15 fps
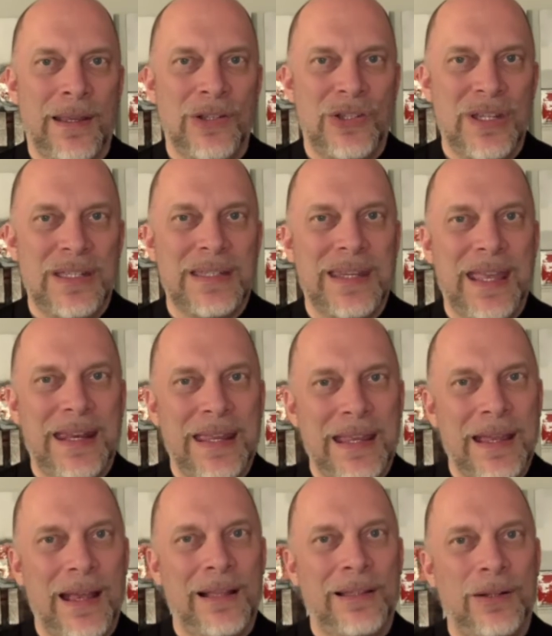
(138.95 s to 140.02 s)
Just
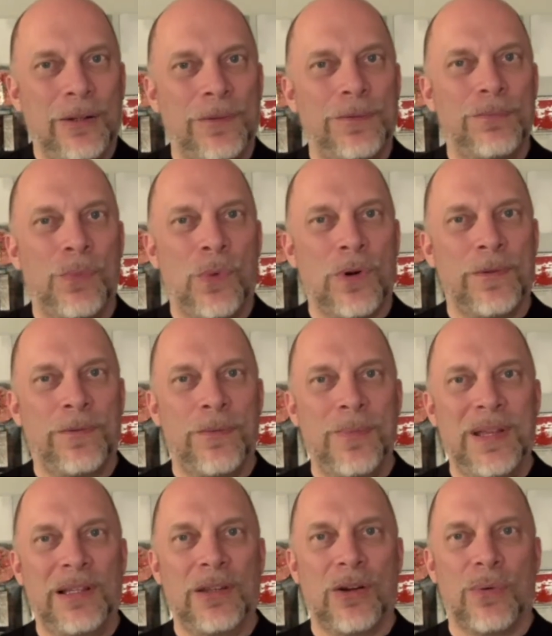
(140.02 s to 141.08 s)
getting a little more
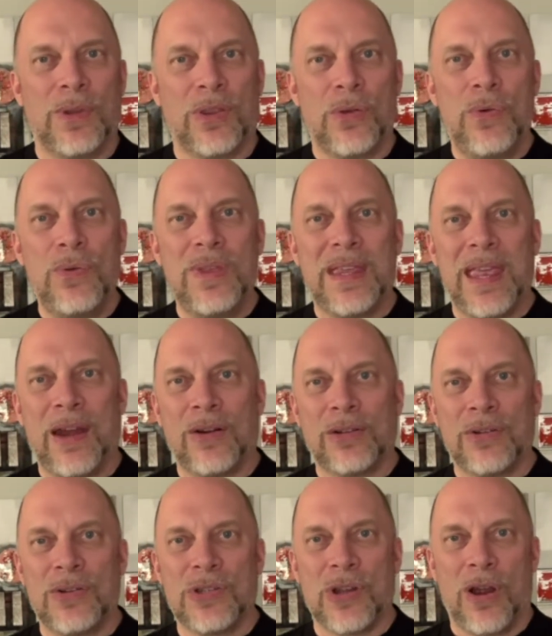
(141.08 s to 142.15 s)
familiar with who the
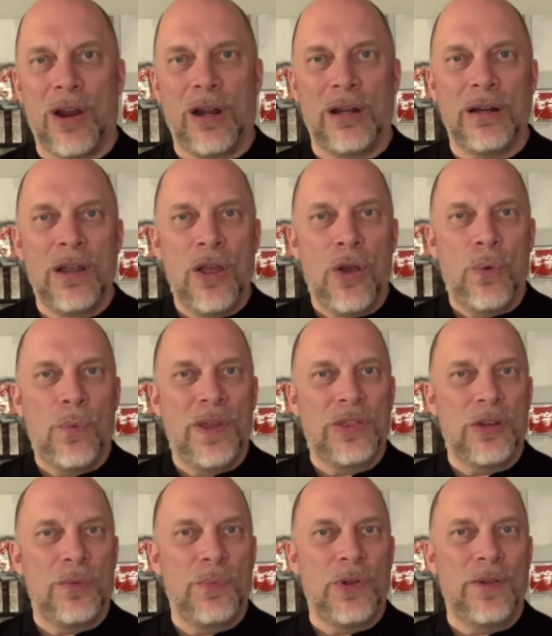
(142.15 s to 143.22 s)
characters are,
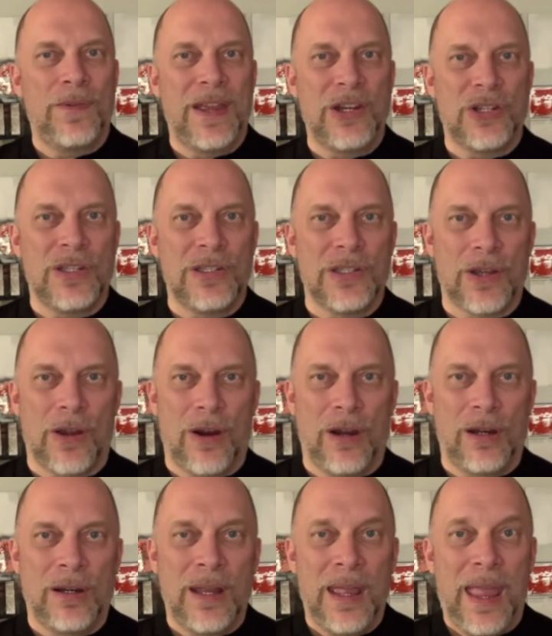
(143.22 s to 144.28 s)
what their motivations
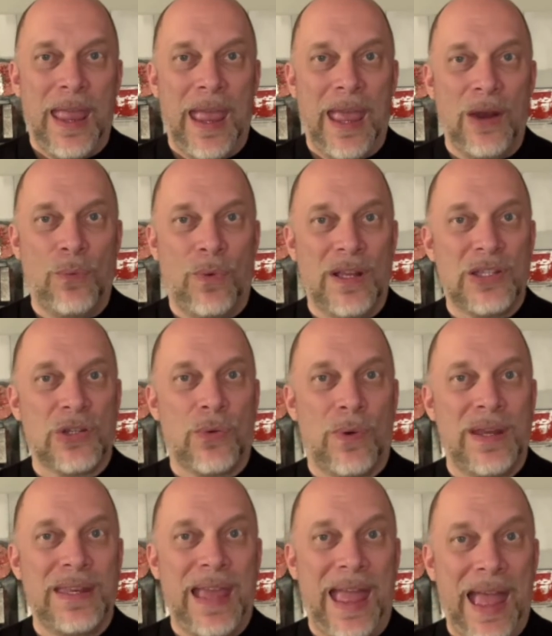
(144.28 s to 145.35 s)
are, and what's
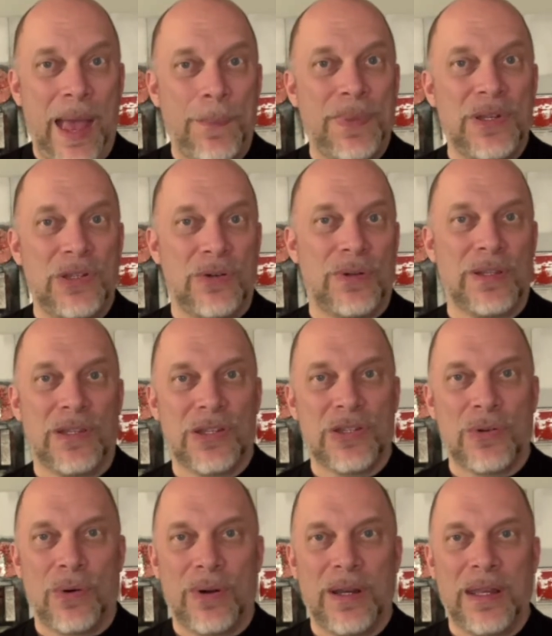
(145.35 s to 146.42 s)
going to happen during the
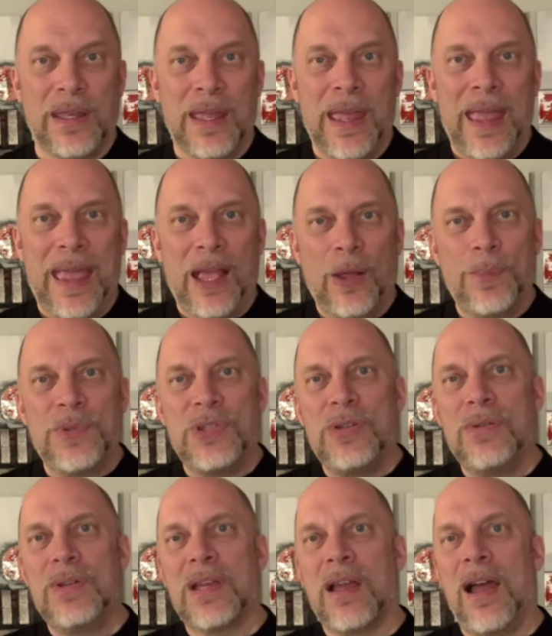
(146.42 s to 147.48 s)
story helps
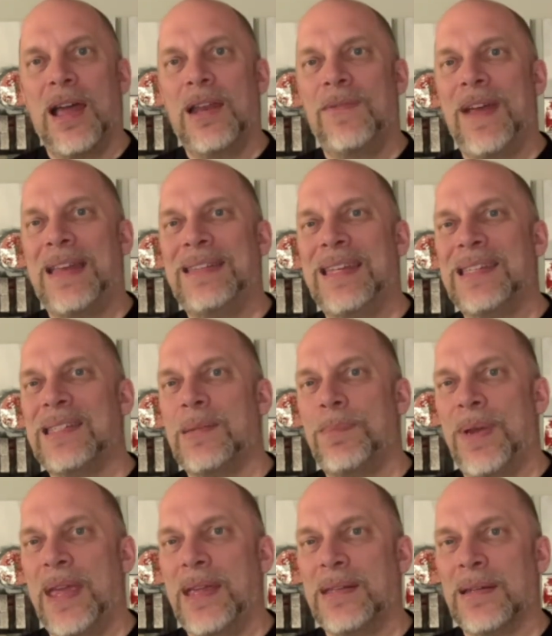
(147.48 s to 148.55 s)
you to kind of
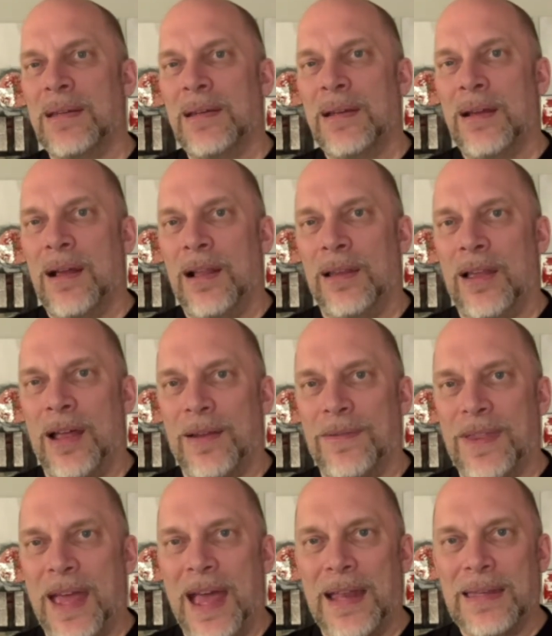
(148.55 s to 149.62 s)
anticipate a lot of
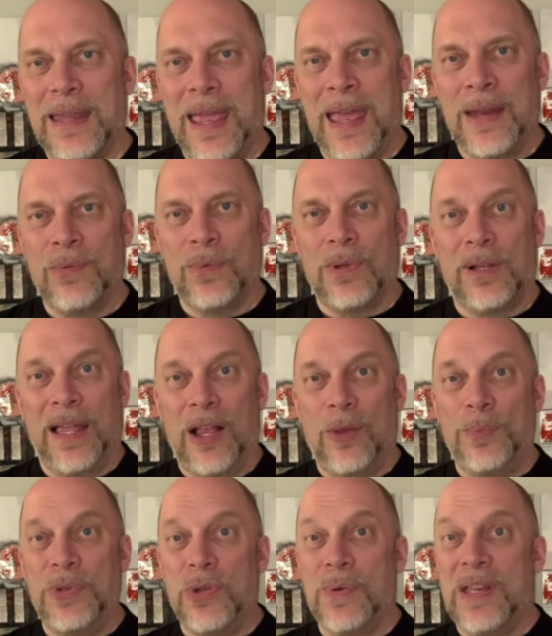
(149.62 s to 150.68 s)
that and will
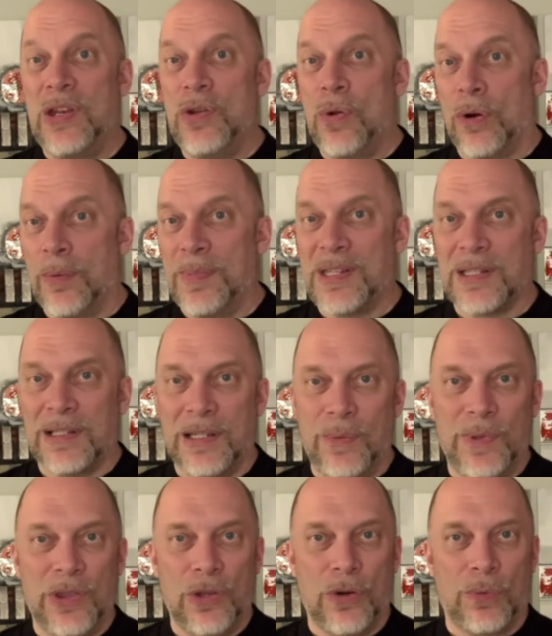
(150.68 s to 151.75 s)
help you enormously
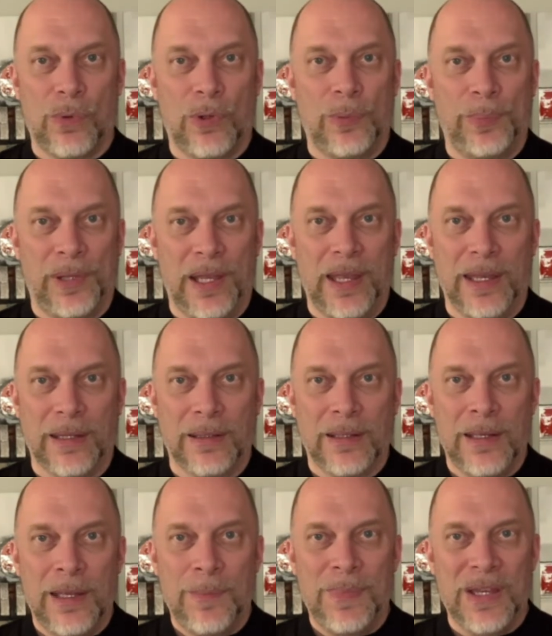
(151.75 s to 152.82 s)
with your role playing,
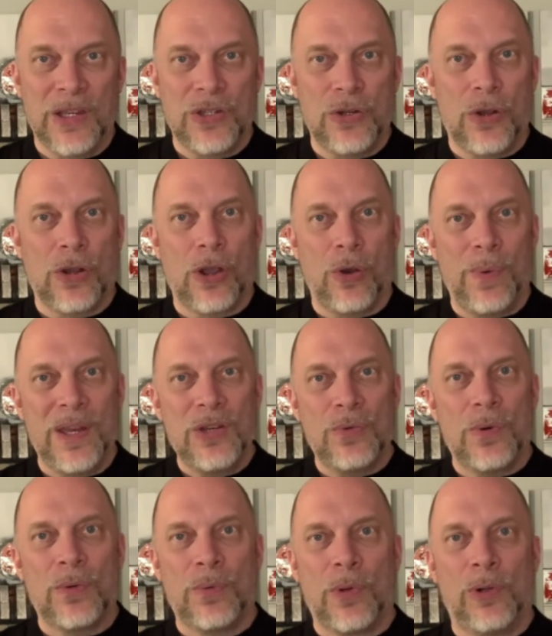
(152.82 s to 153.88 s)
because you'll go
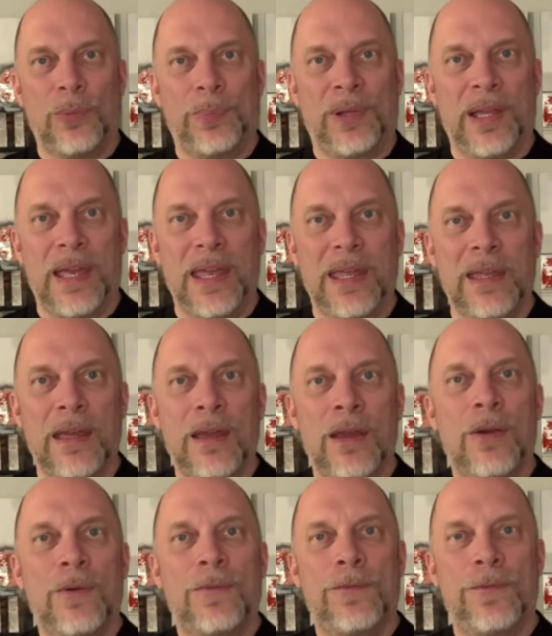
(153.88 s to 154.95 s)
into a role play
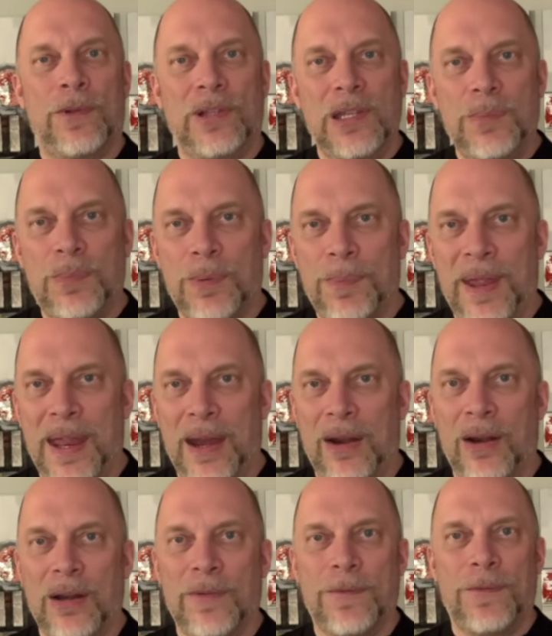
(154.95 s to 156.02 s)
fully
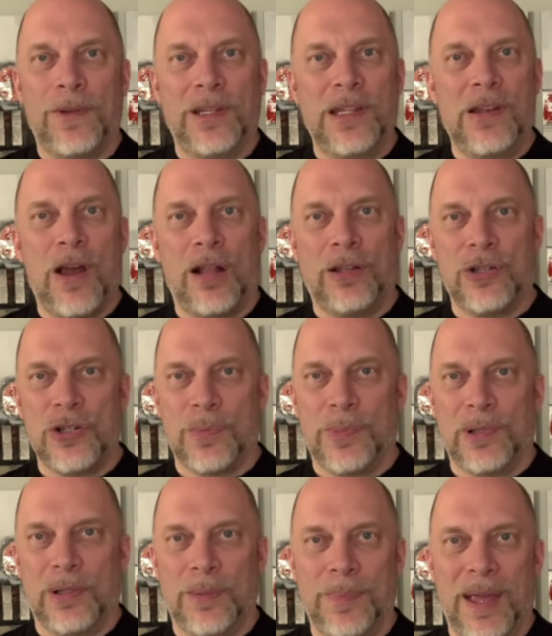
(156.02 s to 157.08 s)
prepared, fully
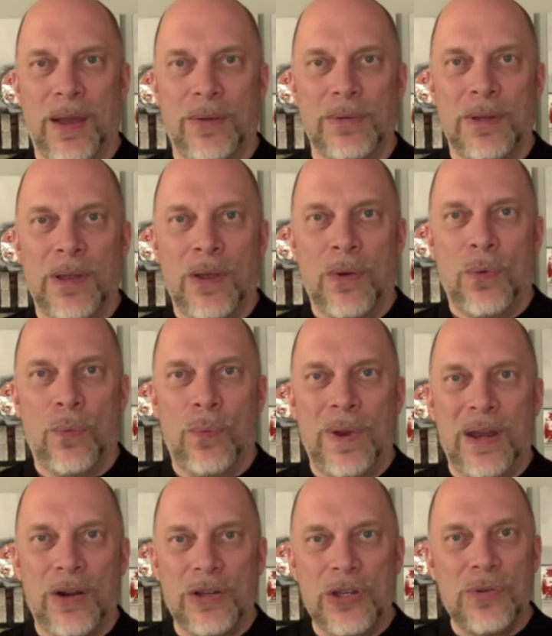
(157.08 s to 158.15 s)
knowledgeable about
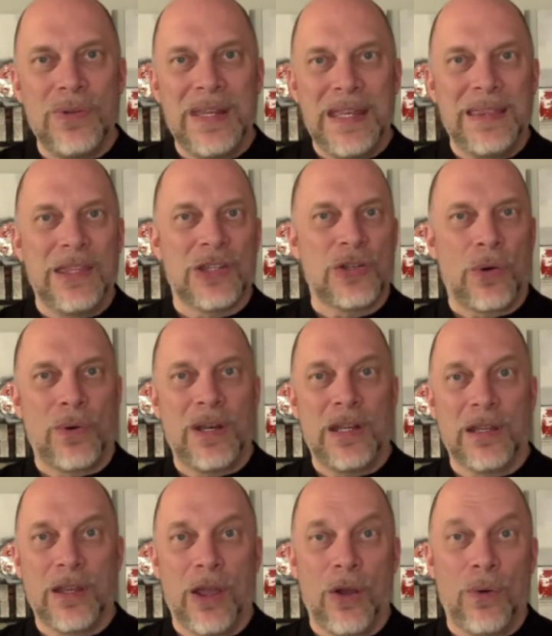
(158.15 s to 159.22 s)
where you need the story
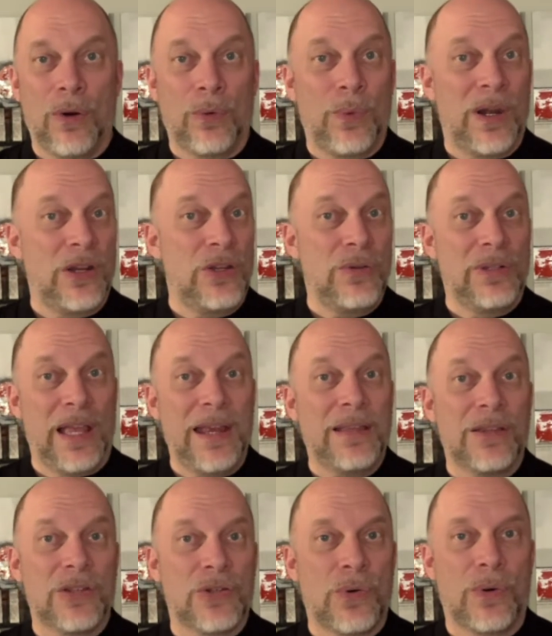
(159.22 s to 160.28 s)
to go or where you'd
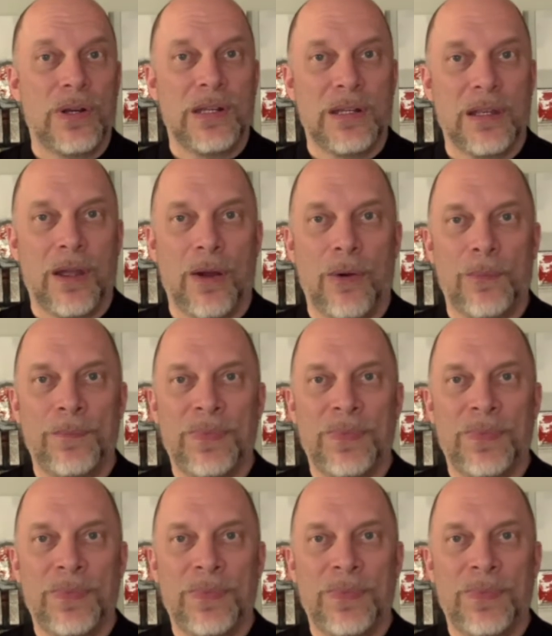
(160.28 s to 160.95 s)
like the story to go.